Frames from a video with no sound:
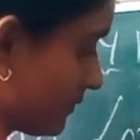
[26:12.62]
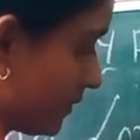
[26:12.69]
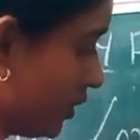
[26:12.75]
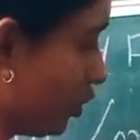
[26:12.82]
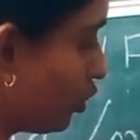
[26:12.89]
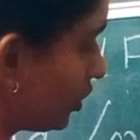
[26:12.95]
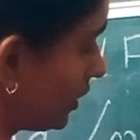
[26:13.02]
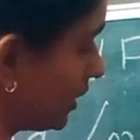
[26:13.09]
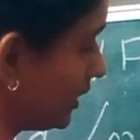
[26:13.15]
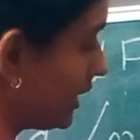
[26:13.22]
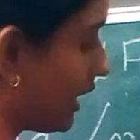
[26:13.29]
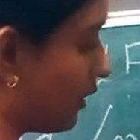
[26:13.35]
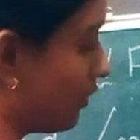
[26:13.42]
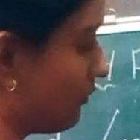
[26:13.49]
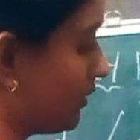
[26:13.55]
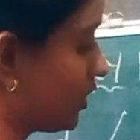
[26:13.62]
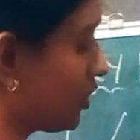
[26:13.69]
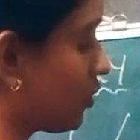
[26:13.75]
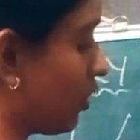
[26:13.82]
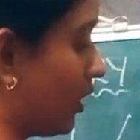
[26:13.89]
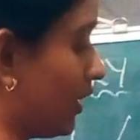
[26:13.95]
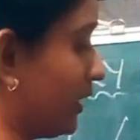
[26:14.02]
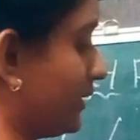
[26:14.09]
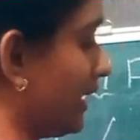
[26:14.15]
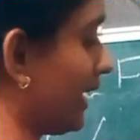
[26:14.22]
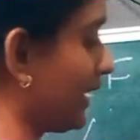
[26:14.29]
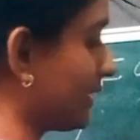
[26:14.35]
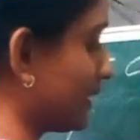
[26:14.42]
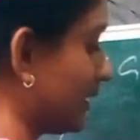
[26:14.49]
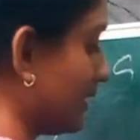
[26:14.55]
note it down. Every
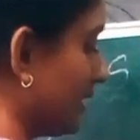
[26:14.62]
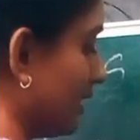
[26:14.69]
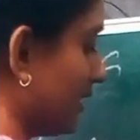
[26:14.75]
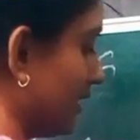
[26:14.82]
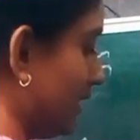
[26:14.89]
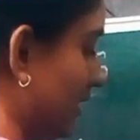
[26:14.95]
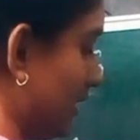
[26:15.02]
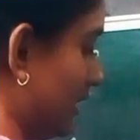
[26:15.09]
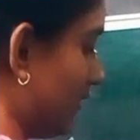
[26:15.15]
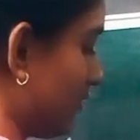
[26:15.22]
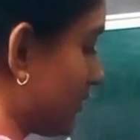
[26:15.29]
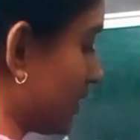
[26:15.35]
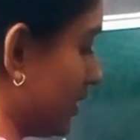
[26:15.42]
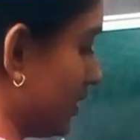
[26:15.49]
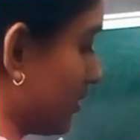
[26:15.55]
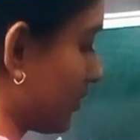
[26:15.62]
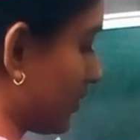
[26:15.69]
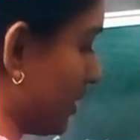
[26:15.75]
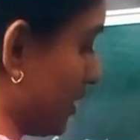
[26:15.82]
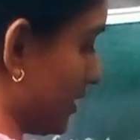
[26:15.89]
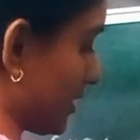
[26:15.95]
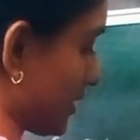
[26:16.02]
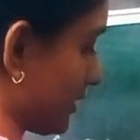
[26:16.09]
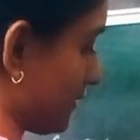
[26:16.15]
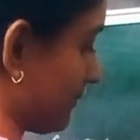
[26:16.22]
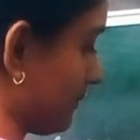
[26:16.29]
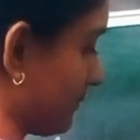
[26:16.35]
contact leaves a trace.